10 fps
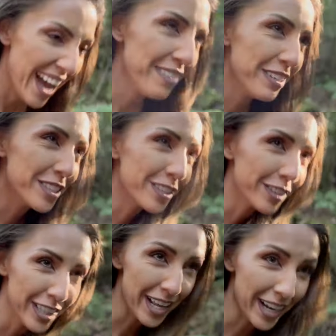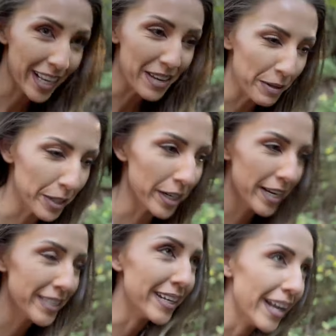I feel so good that I came out here
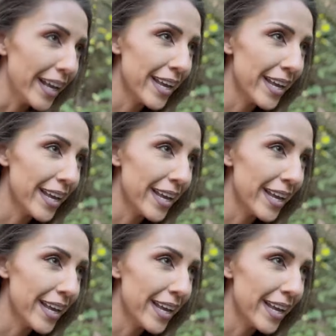today